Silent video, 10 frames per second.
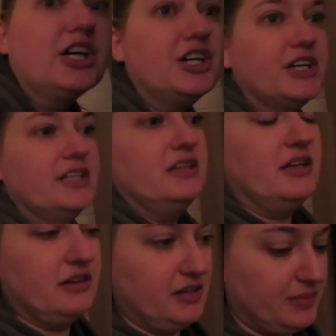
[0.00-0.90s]
good.
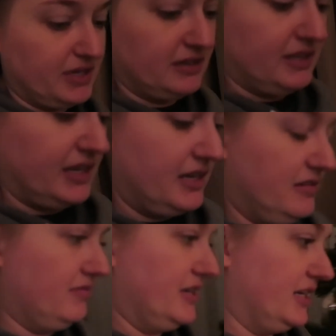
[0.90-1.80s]
You know what I mean? Like I
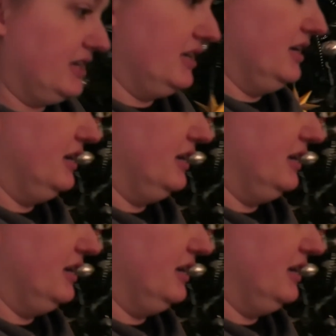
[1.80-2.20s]
don't want to